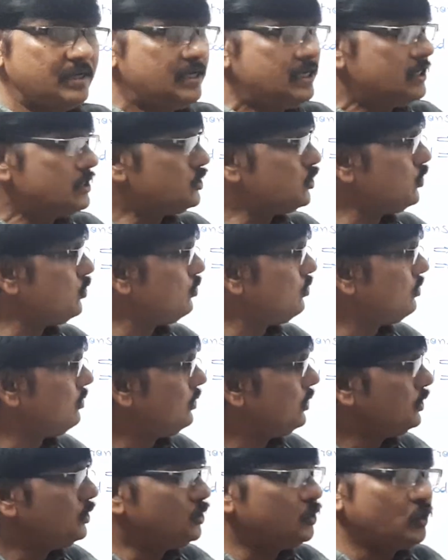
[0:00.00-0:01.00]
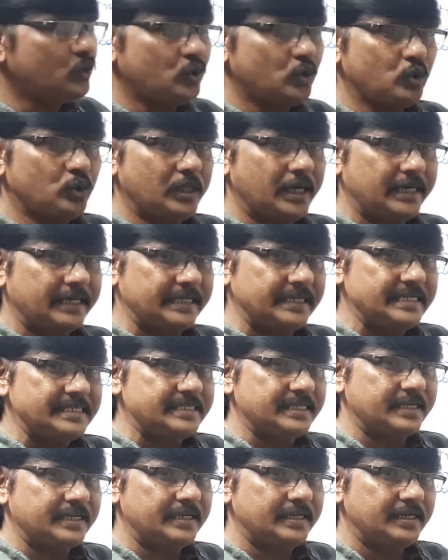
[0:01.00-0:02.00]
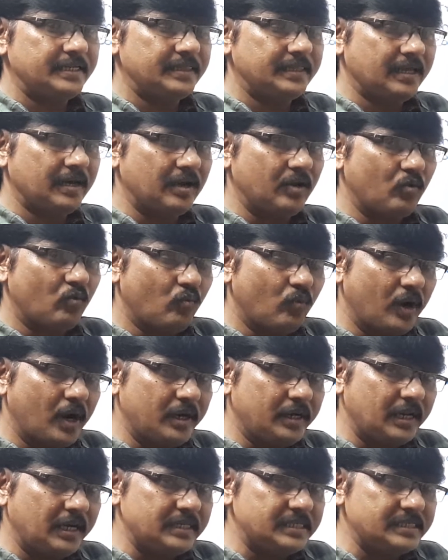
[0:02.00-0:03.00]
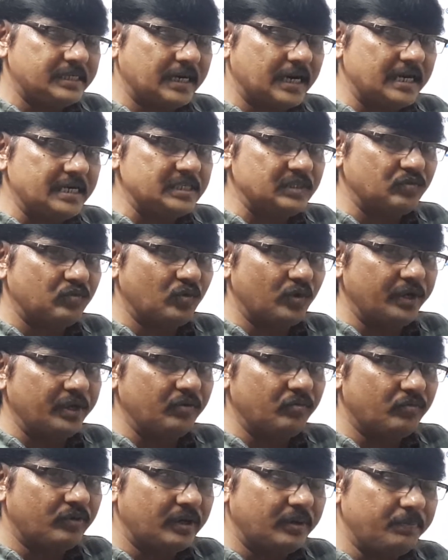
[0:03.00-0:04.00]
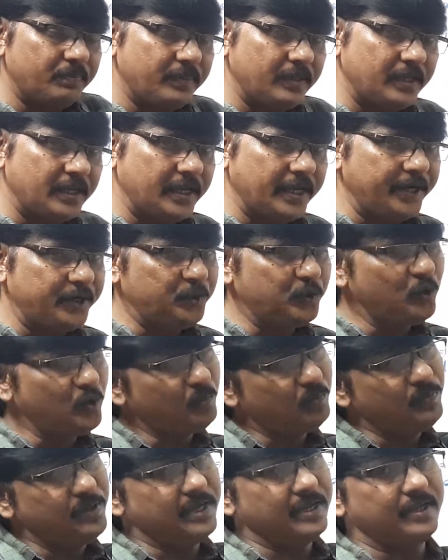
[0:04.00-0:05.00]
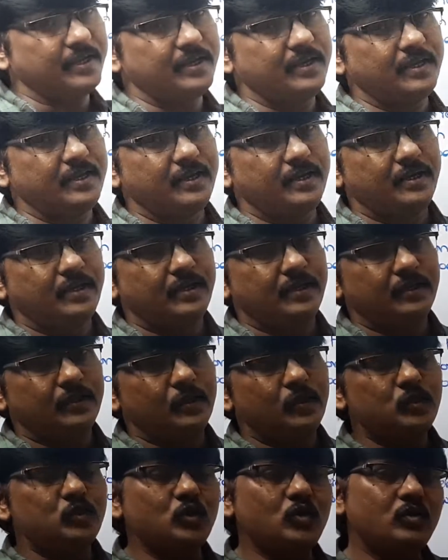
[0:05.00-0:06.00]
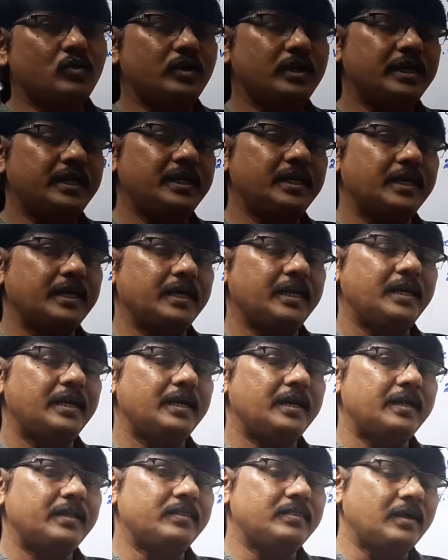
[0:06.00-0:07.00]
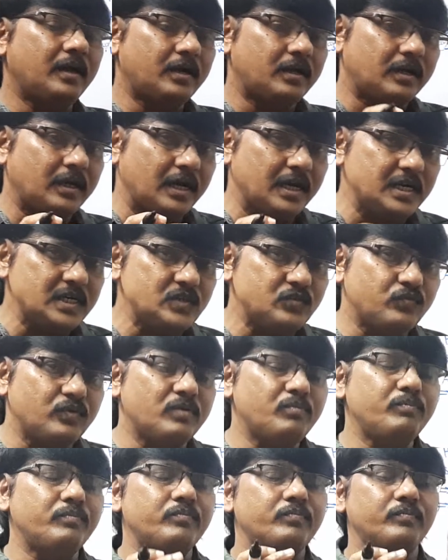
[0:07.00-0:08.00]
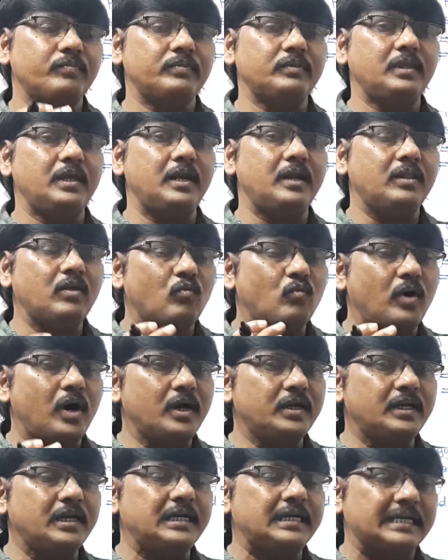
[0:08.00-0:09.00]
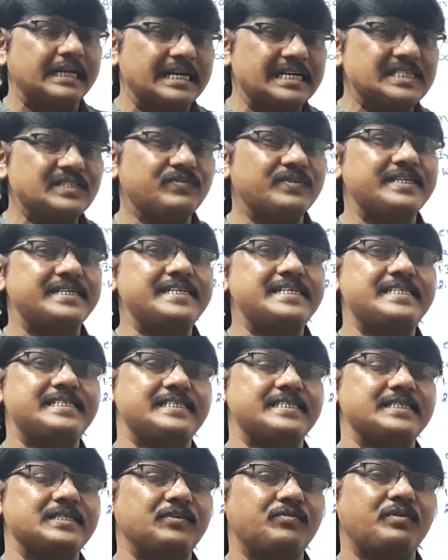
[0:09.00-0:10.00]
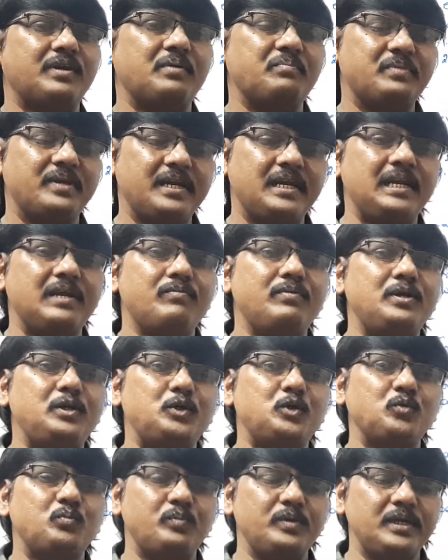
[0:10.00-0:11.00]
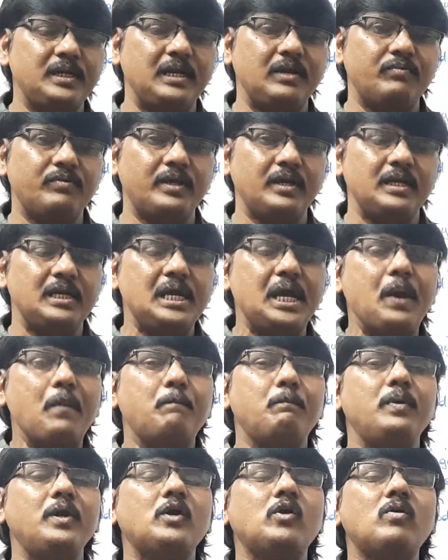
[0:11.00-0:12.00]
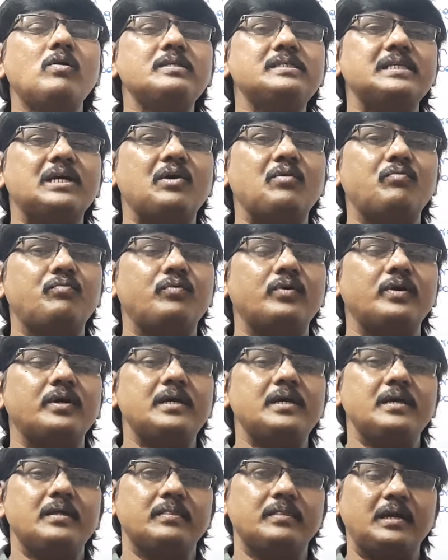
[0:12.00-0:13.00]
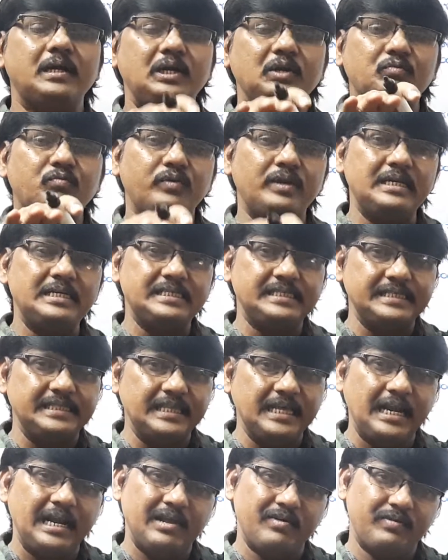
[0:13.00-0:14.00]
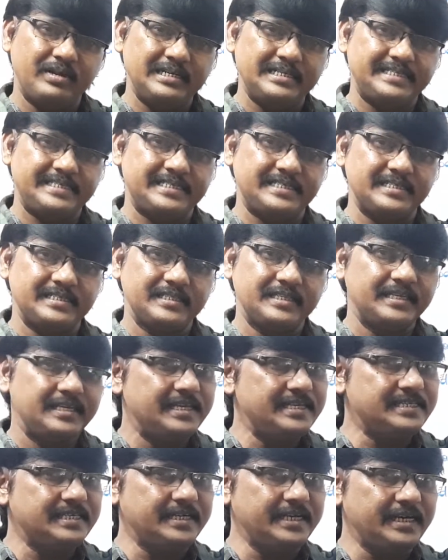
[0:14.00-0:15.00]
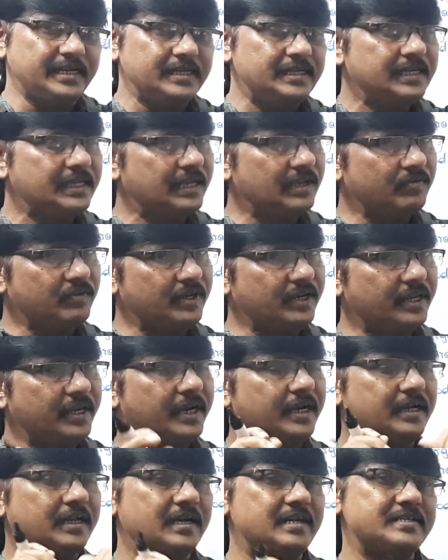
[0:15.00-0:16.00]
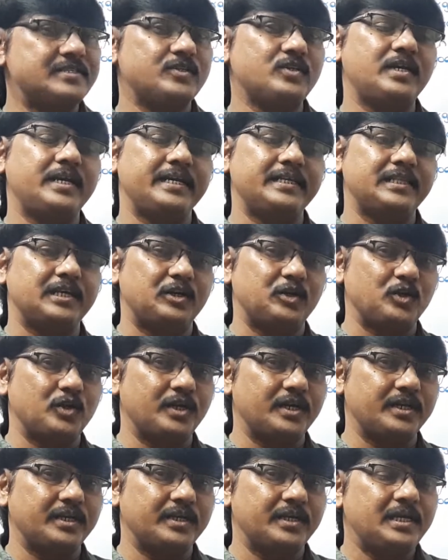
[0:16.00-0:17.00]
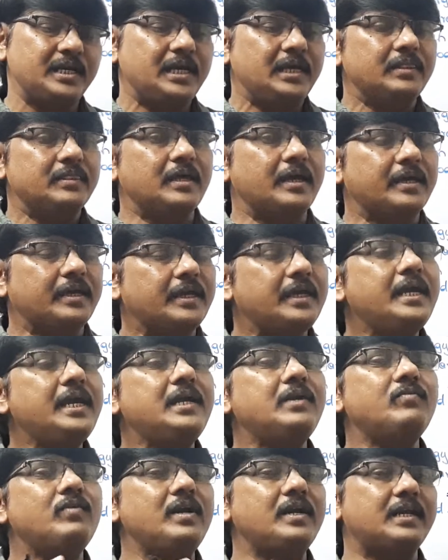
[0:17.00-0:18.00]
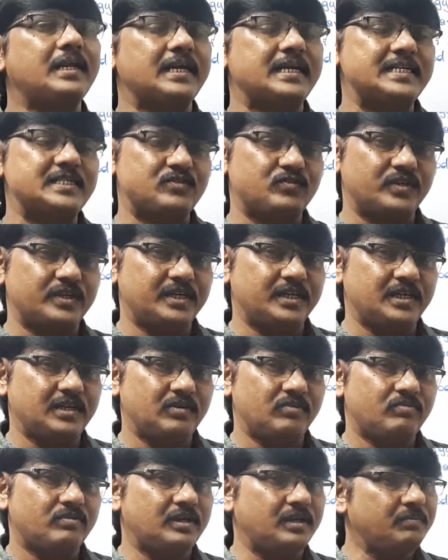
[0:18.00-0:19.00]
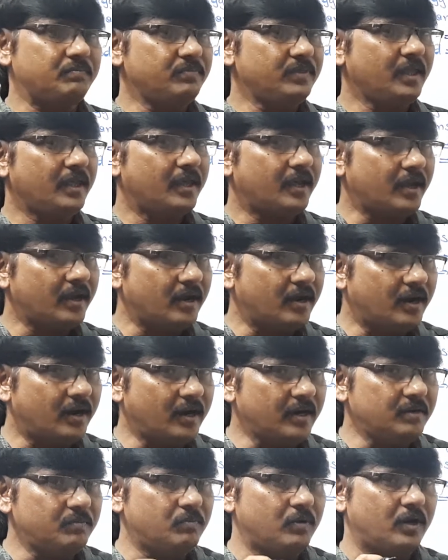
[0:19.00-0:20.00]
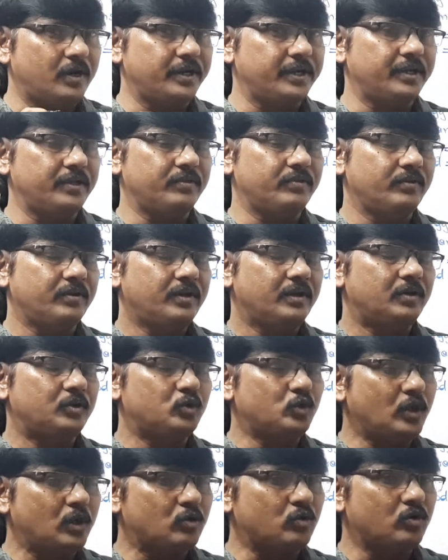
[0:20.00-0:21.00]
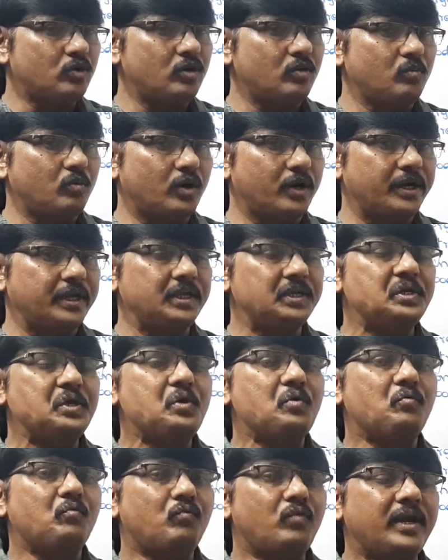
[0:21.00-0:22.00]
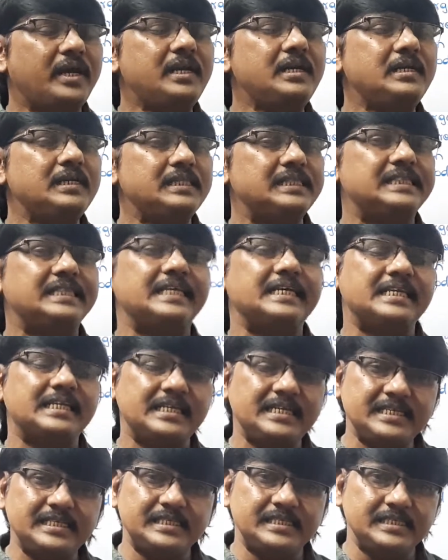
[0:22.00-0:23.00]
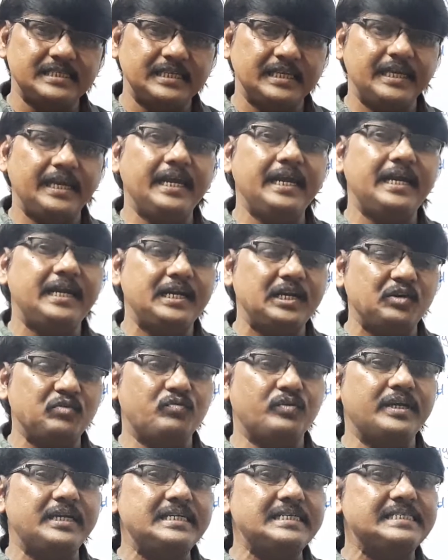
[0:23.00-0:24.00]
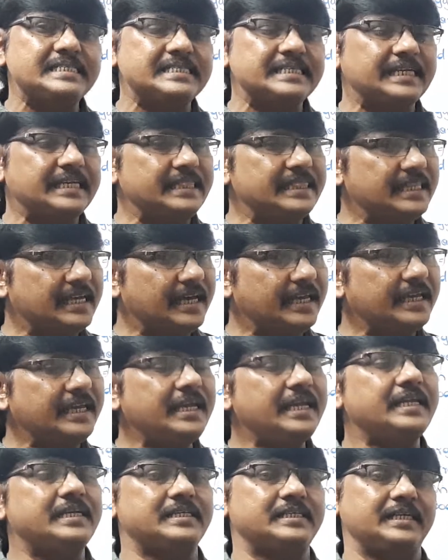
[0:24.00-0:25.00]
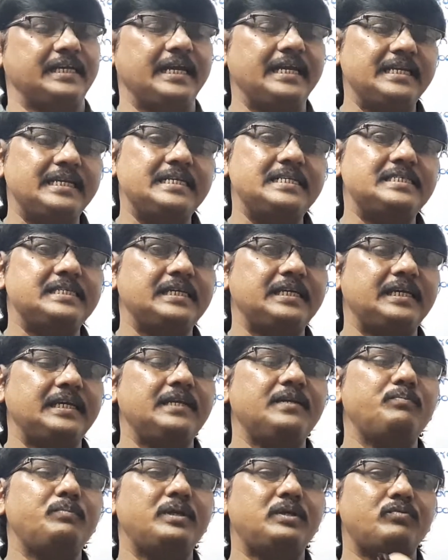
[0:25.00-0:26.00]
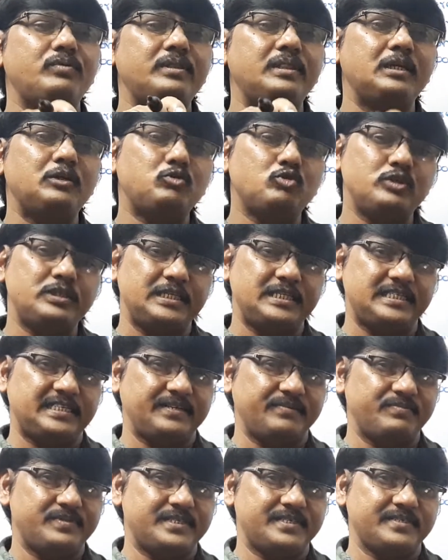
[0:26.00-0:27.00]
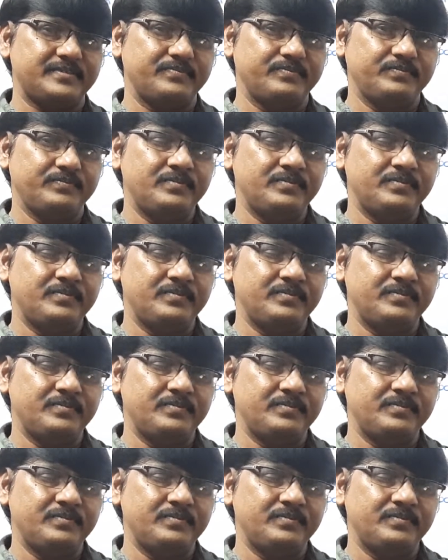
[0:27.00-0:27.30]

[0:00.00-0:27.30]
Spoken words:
So due to that reason, the water starts flowing from A to B. So here the water transfers from A level to B level because of the difference in the levels, isn't it? Even heat also like that only. The heat will transfer from a hot body to the cold body when there is a difference in the heat energy in between the two systems.